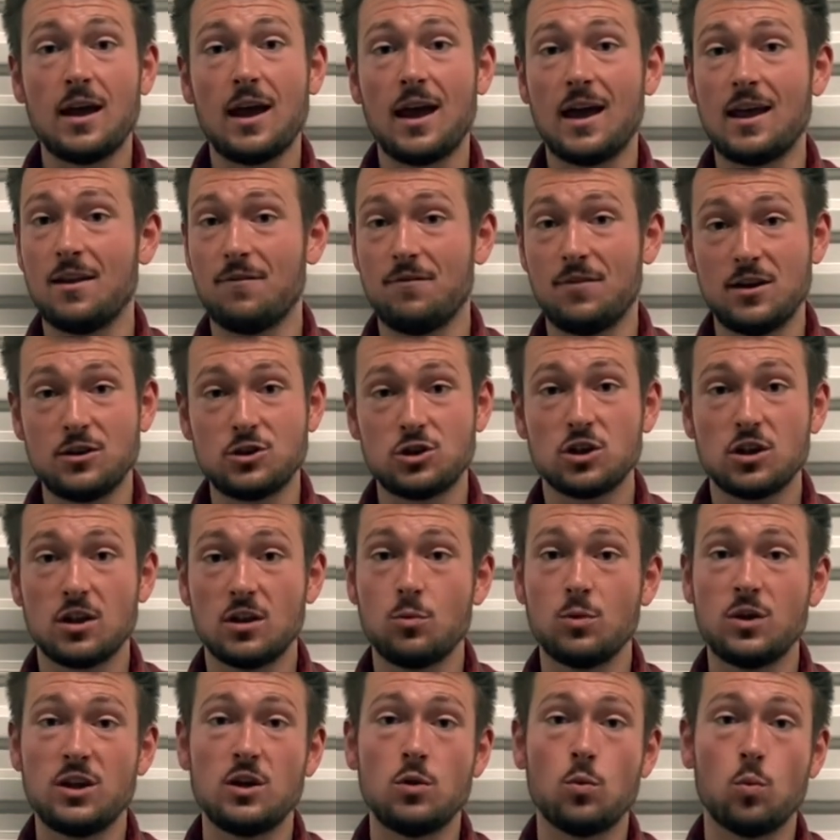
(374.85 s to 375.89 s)
And eventually
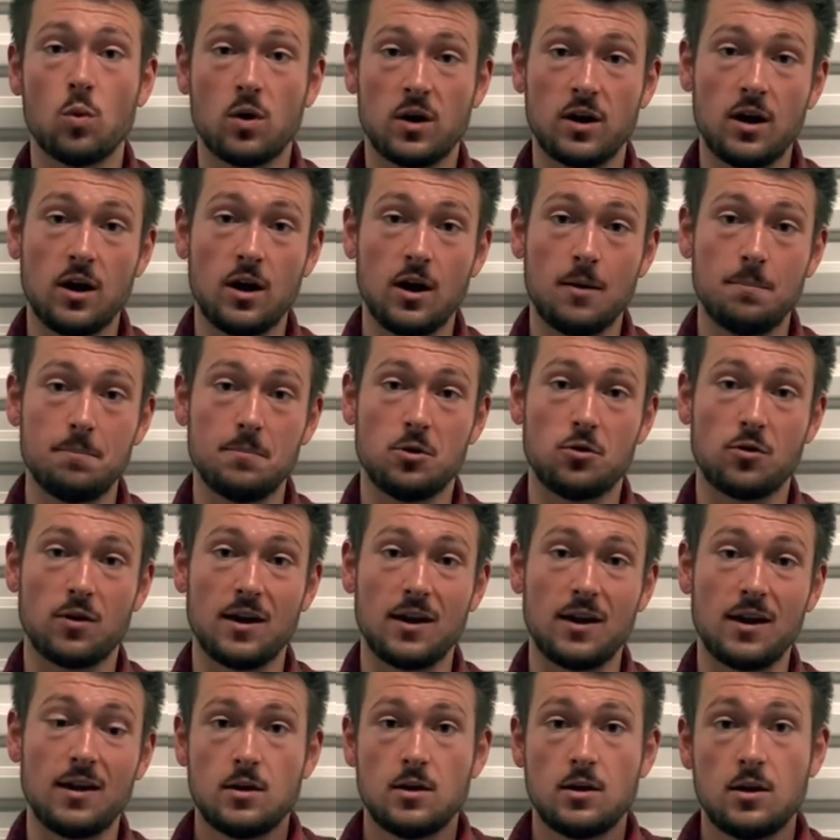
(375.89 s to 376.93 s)
when you want to
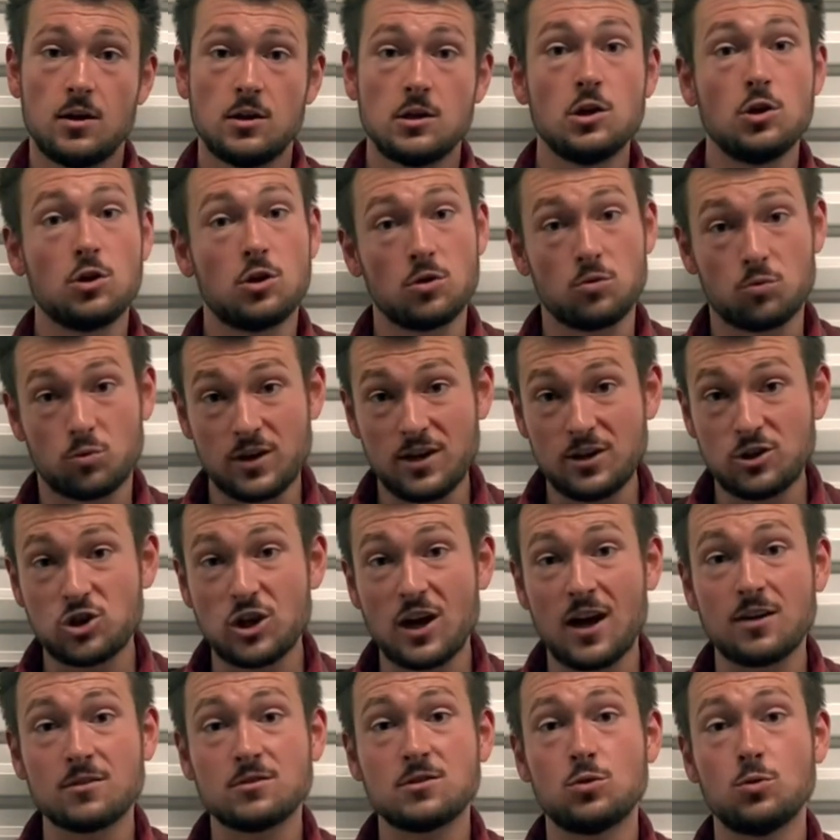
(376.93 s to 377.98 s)
upgrade, you can reach
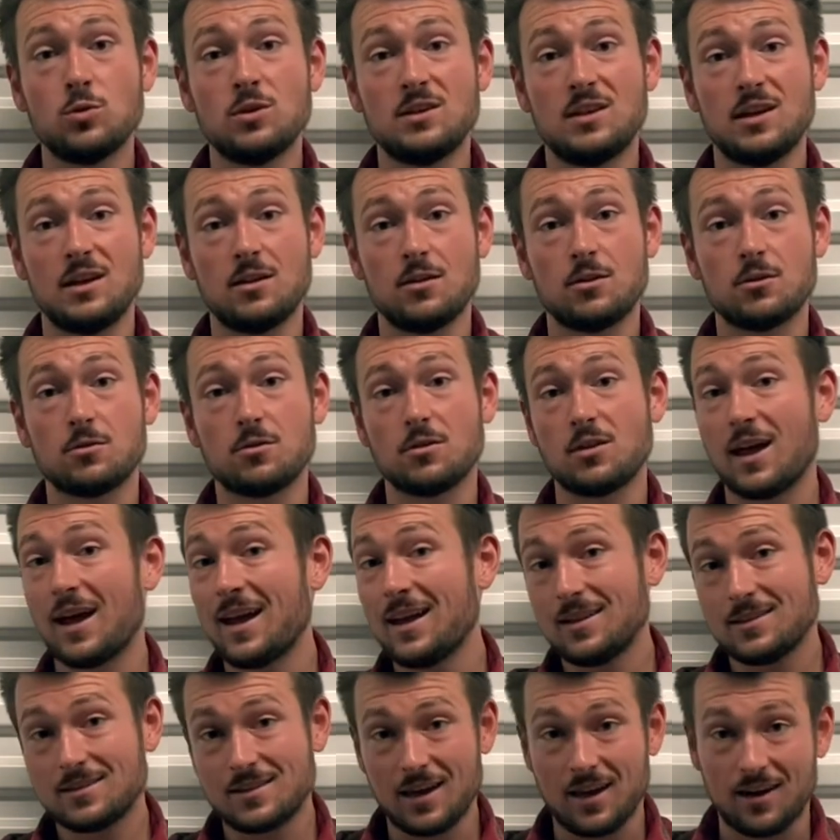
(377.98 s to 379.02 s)
out to a dealer
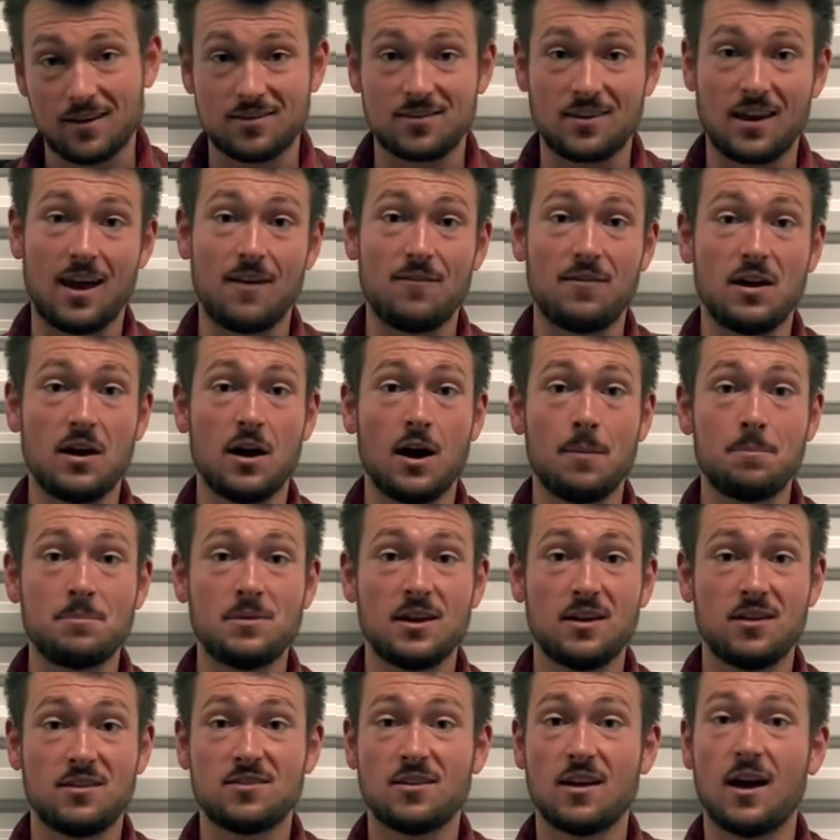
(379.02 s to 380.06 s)
like Tech Savvy
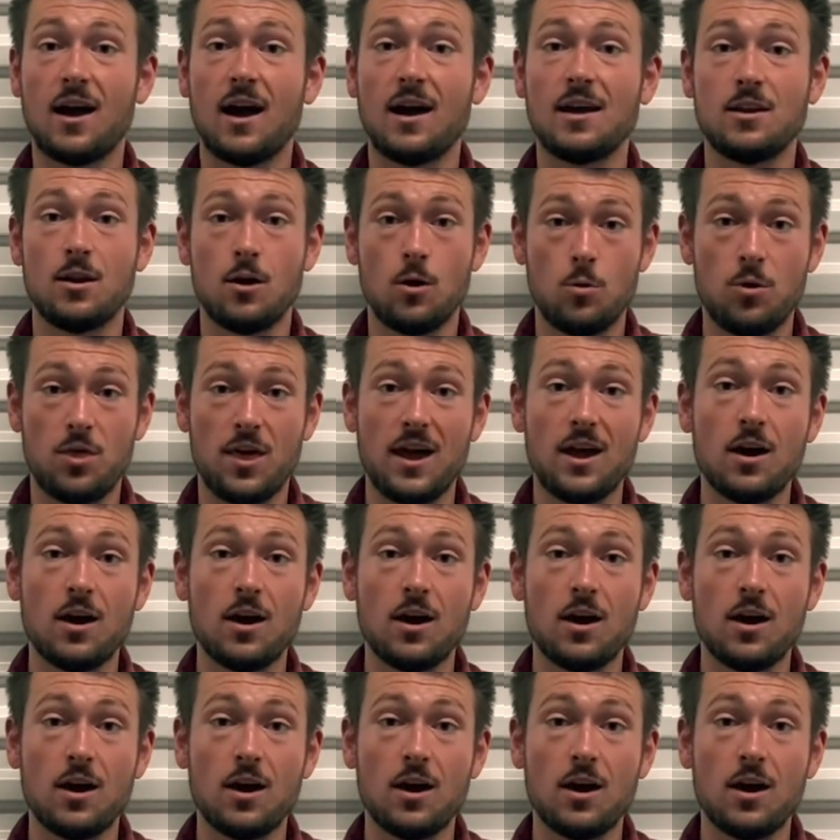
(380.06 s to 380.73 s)
Optics. I know they